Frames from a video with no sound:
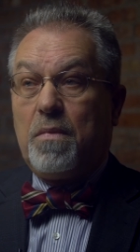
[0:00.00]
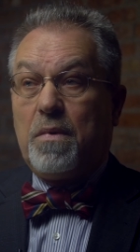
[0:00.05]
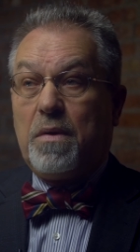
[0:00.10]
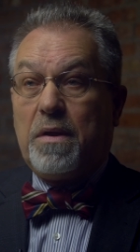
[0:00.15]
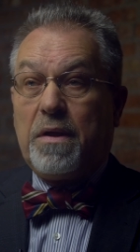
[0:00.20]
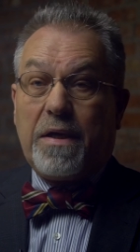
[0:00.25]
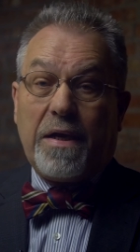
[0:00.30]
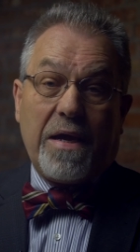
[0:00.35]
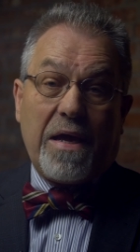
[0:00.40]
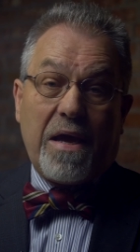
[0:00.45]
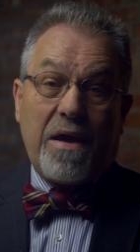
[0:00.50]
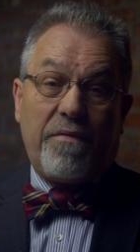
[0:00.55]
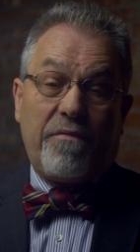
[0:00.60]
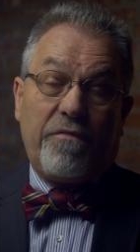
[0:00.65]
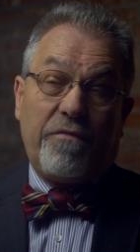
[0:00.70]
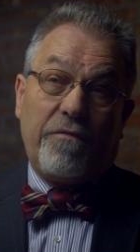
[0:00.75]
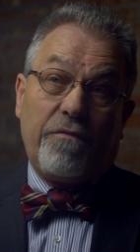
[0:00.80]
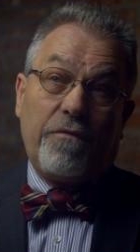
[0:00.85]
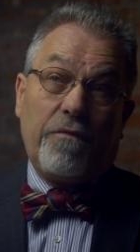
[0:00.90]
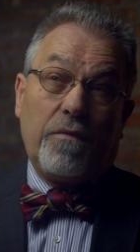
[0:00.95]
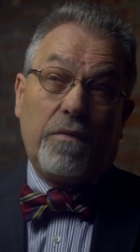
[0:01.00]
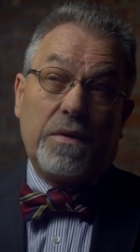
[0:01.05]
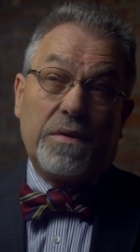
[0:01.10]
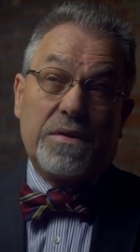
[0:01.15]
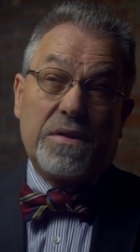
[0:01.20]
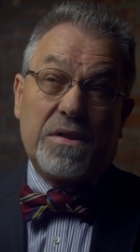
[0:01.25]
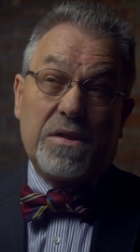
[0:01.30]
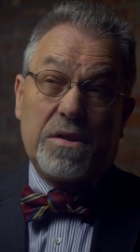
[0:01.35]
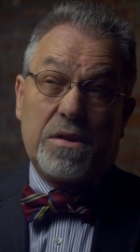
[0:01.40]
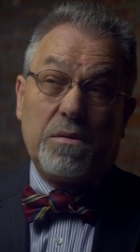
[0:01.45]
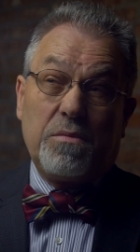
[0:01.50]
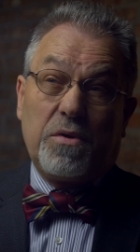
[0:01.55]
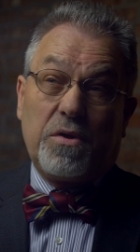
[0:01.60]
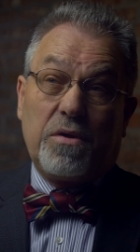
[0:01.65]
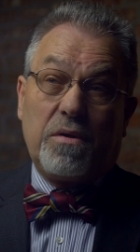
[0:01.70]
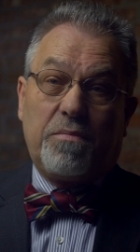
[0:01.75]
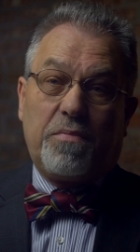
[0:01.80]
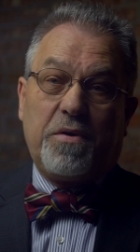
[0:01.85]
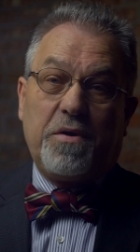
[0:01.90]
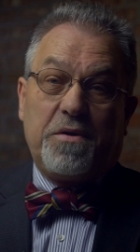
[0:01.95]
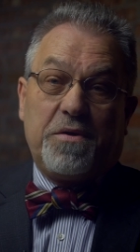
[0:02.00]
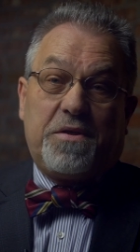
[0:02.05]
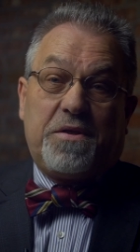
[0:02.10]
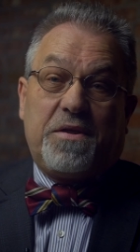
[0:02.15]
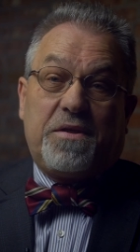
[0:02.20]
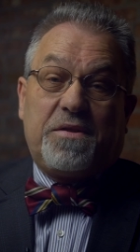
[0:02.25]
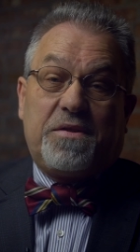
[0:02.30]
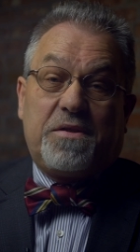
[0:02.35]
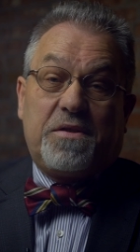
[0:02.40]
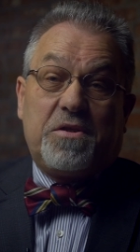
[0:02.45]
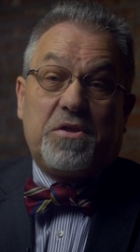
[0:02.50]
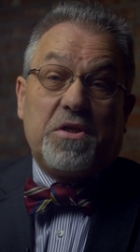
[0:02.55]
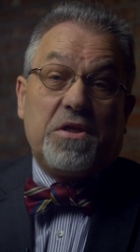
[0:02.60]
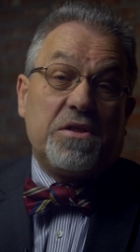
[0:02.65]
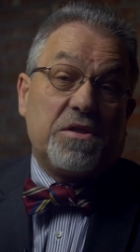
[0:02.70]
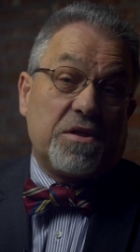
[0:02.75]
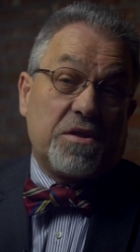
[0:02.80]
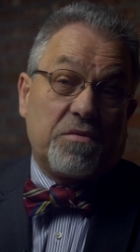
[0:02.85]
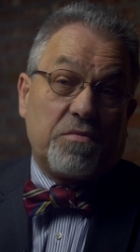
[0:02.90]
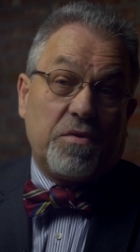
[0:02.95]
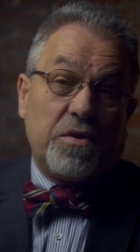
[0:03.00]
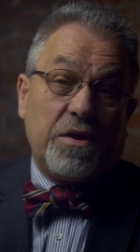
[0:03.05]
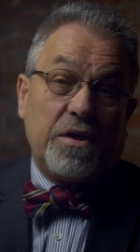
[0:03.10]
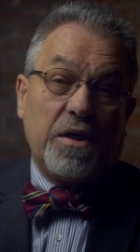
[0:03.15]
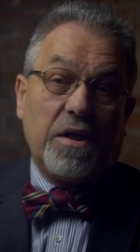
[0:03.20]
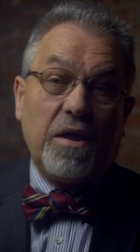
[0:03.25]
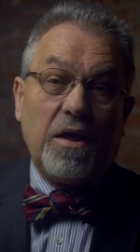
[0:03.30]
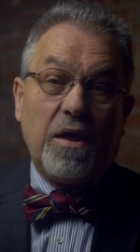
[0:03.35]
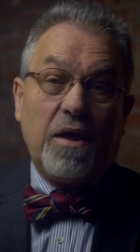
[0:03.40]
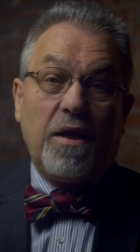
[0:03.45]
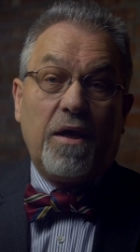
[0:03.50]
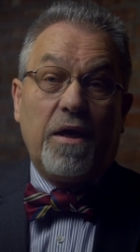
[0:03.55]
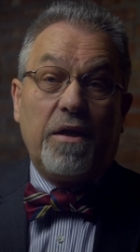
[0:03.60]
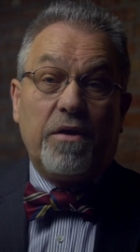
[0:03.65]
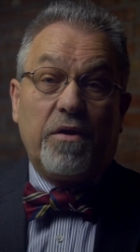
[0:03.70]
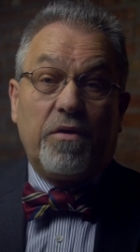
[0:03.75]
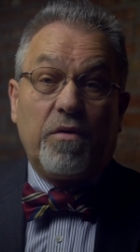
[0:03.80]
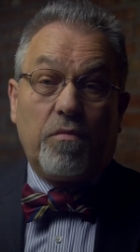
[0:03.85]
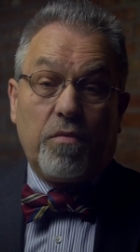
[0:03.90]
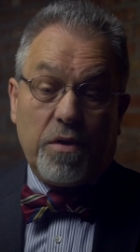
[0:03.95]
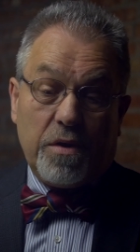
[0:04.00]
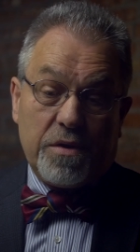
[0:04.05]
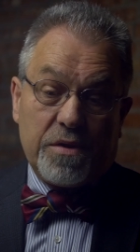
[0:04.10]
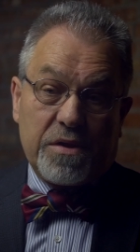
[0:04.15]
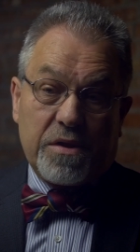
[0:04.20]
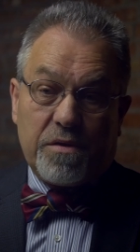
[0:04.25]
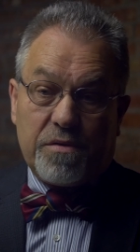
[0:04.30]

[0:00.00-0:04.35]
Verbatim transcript: that I have similar approaches Jesus would. In other words,